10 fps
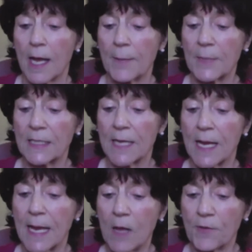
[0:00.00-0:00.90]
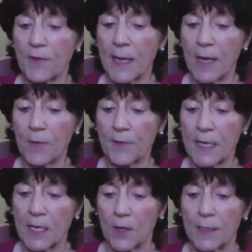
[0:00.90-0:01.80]
I mean, health,
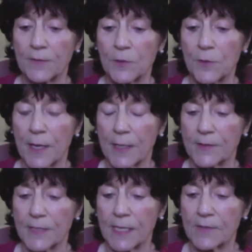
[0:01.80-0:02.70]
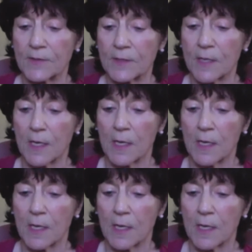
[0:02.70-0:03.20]
healthcare in the United States